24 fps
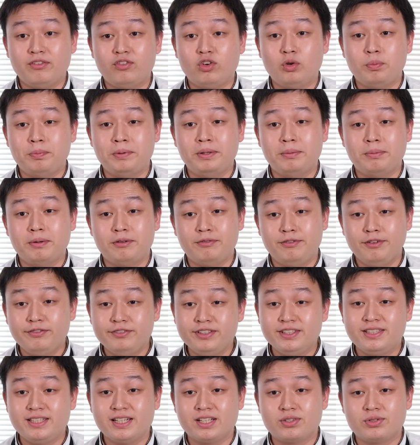have opened about
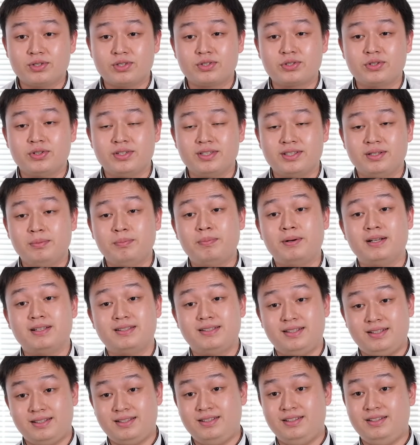56 restaurants in the
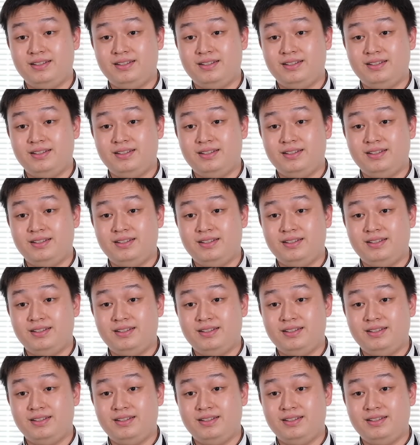past 6